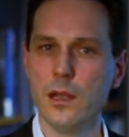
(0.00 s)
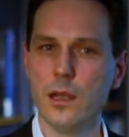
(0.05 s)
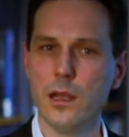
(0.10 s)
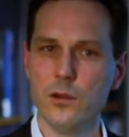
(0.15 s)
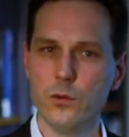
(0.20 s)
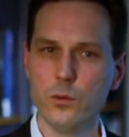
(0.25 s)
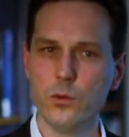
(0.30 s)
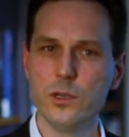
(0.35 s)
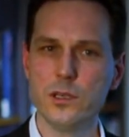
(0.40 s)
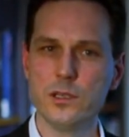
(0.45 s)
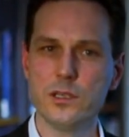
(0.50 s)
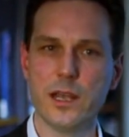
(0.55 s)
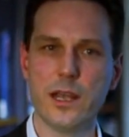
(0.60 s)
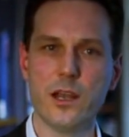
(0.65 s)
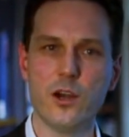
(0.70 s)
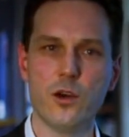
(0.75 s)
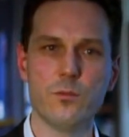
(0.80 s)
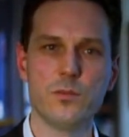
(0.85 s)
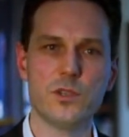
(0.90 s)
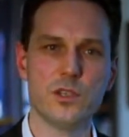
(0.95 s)
In order to
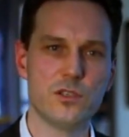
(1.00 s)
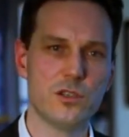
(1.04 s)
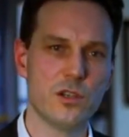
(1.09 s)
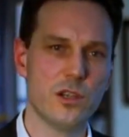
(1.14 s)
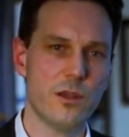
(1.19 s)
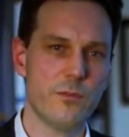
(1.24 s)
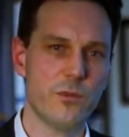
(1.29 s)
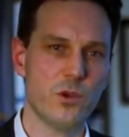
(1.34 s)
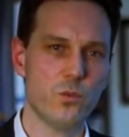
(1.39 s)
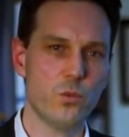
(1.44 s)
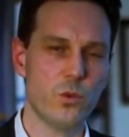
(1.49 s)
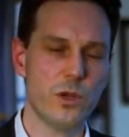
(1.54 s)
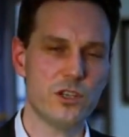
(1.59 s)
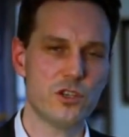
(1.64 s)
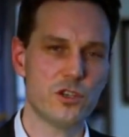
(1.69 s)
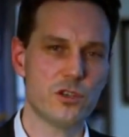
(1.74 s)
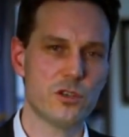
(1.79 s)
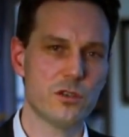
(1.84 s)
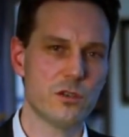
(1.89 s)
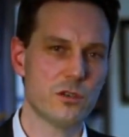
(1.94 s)
help determine
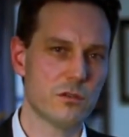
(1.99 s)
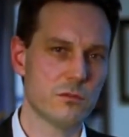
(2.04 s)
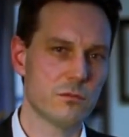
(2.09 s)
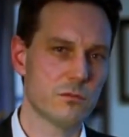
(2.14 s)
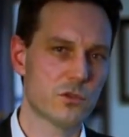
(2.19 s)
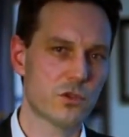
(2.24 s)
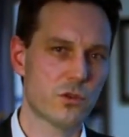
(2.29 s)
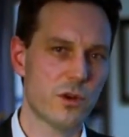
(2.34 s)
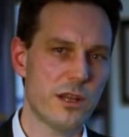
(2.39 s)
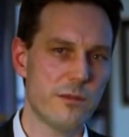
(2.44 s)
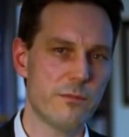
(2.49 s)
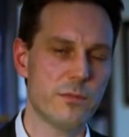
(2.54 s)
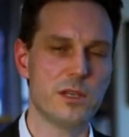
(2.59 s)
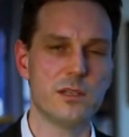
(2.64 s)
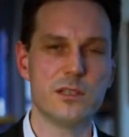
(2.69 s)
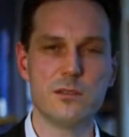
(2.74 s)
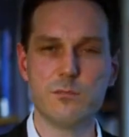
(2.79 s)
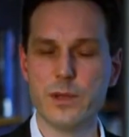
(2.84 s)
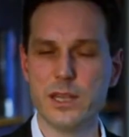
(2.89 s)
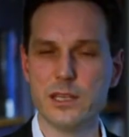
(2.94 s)
which treatment
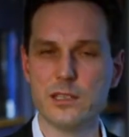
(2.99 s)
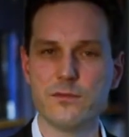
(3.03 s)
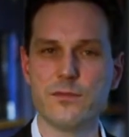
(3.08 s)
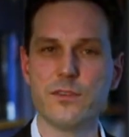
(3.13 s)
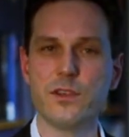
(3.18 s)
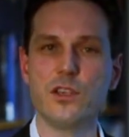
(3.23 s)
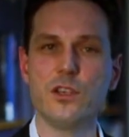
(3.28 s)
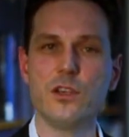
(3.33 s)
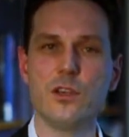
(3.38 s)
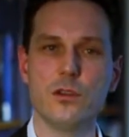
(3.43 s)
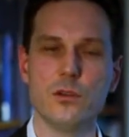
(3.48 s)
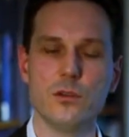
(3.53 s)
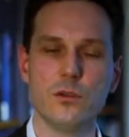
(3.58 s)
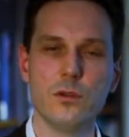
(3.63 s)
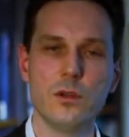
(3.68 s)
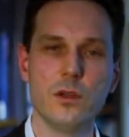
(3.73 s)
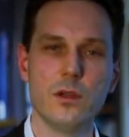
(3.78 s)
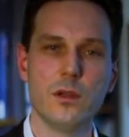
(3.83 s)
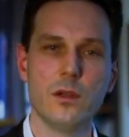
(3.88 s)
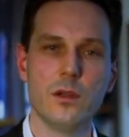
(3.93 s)
is best for
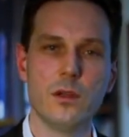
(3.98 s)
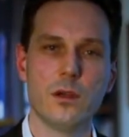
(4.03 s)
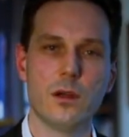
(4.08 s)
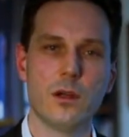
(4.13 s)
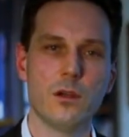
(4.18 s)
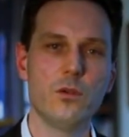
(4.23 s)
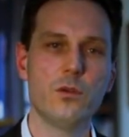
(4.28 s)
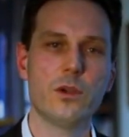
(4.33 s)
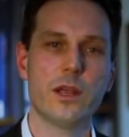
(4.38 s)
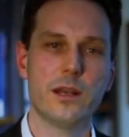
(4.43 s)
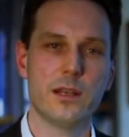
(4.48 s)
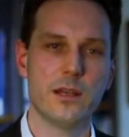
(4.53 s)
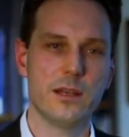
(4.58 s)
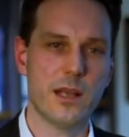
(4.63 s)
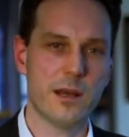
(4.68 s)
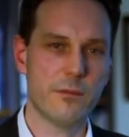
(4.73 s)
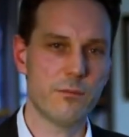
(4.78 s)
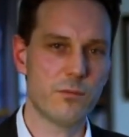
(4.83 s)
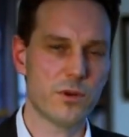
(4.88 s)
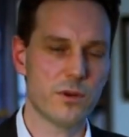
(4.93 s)
you, I look at a
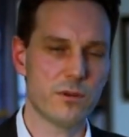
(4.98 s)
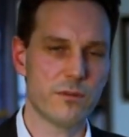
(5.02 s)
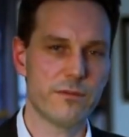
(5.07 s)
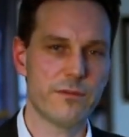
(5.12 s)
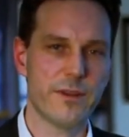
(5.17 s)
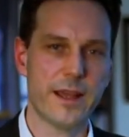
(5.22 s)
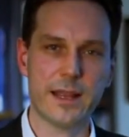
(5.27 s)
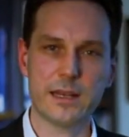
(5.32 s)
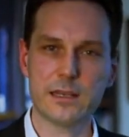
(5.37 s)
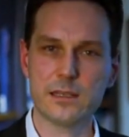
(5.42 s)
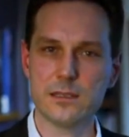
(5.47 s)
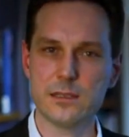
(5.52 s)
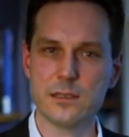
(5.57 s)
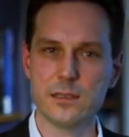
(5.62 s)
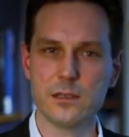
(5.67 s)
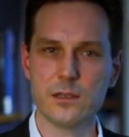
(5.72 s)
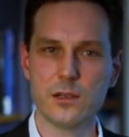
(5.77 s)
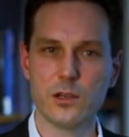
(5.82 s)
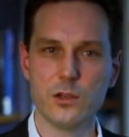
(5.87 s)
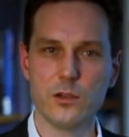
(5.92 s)
number of factors,
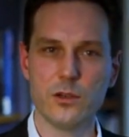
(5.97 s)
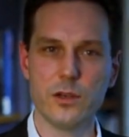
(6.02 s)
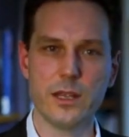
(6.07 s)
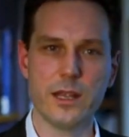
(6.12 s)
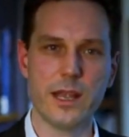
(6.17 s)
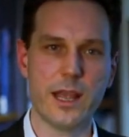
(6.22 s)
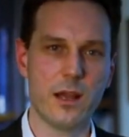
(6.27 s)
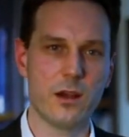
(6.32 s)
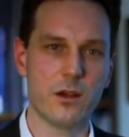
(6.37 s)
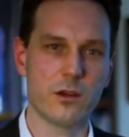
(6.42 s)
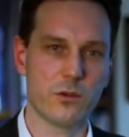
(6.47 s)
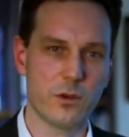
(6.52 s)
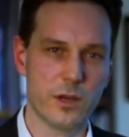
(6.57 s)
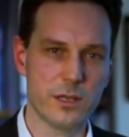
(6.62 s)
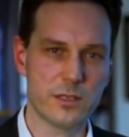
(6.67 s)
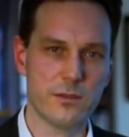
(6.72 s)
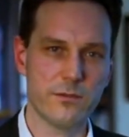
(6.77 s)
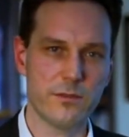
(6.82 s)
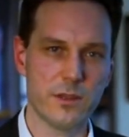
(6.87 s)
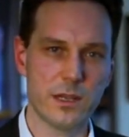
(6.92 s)
including how
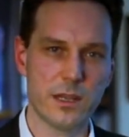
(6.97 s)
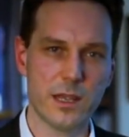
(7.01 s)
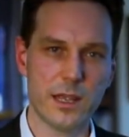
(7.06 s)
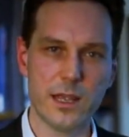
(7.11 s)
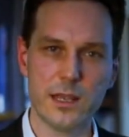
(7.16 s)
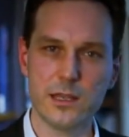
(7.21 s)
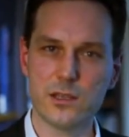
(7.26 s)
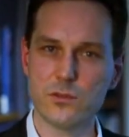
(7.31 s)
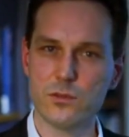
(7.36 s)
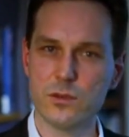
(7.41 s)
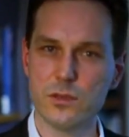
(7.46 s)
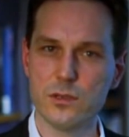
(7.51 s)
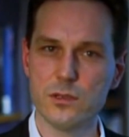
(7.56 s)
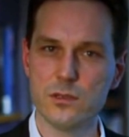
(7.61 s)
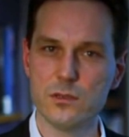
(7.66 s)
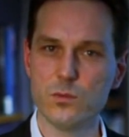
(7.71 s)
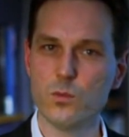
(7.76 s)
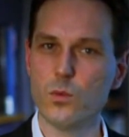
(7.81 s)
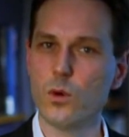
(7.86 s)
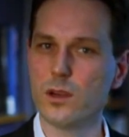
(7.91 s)
aggressive the cancer
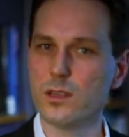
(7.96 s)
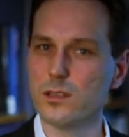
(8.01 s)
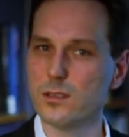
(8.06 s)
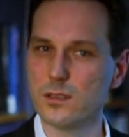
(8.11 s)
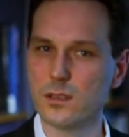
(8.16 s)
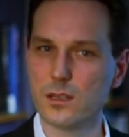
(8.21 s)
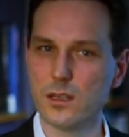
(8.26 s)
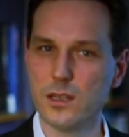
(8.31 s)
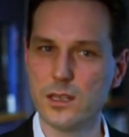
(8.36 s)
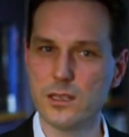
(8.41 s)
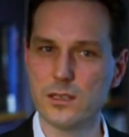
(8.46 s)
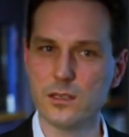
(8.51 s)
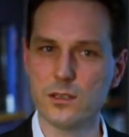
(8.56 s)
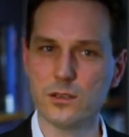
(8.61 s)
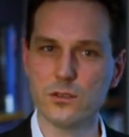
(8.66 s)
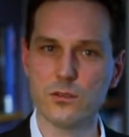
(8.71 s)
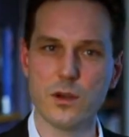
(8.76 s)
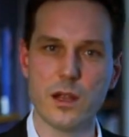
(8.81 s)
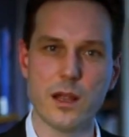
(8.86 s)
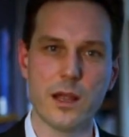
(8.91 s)
is, what is its Gleason
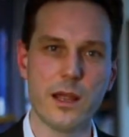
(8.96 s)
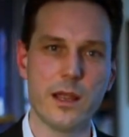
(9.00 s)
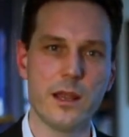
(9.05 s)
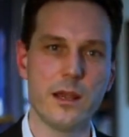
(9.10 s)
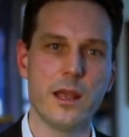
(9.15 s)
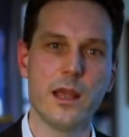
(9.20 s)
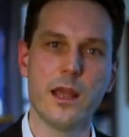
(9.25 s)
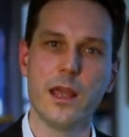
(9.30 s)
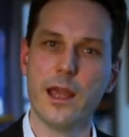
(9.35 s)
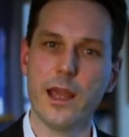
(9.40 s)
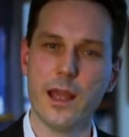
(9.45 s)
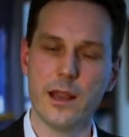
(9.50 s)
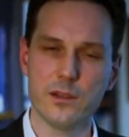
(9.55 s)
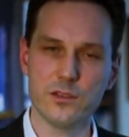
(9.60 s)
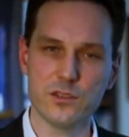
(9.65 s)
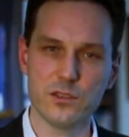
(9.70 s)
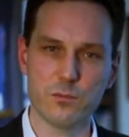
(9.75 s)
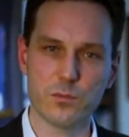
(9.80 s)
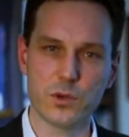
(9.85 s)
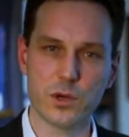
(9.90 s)
grade, how
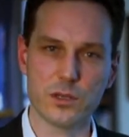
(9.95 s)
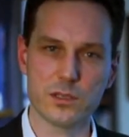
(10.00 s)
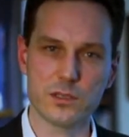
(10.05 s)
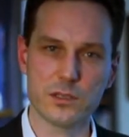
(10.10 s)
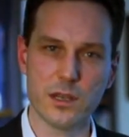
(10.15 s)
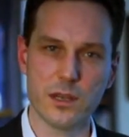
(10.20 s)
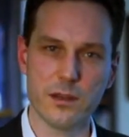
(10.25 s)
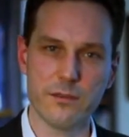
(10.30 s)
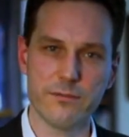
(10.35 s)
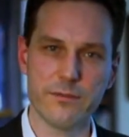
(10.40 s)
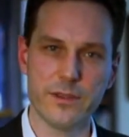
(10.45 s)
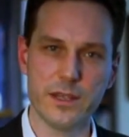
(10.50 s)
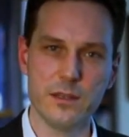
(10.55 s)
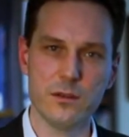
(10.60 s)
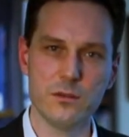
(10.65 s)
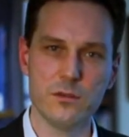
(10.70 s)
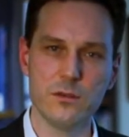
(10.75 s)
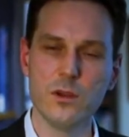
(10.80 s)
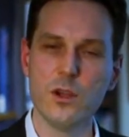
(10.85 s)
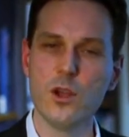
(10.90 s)
does the prostate
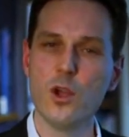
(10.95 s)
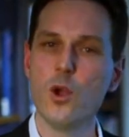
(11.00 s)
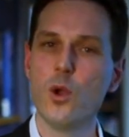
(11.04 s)
feel,